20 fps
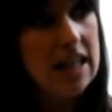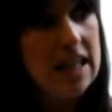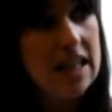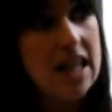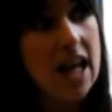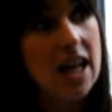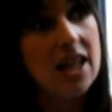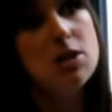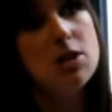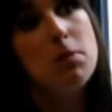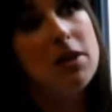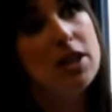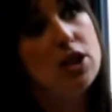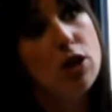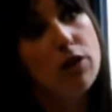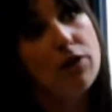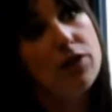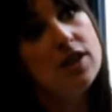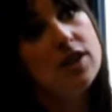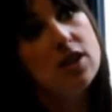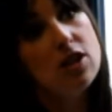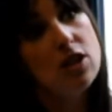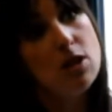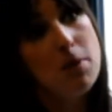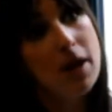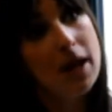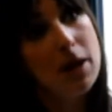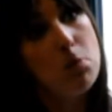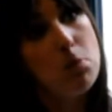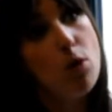that to be surfaced to them
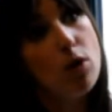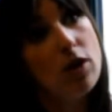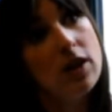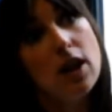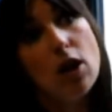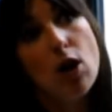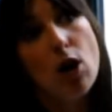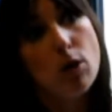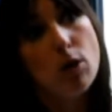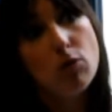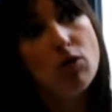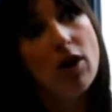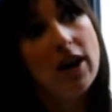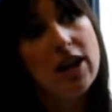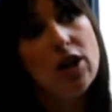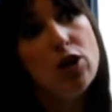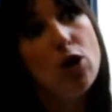anymore. They'll already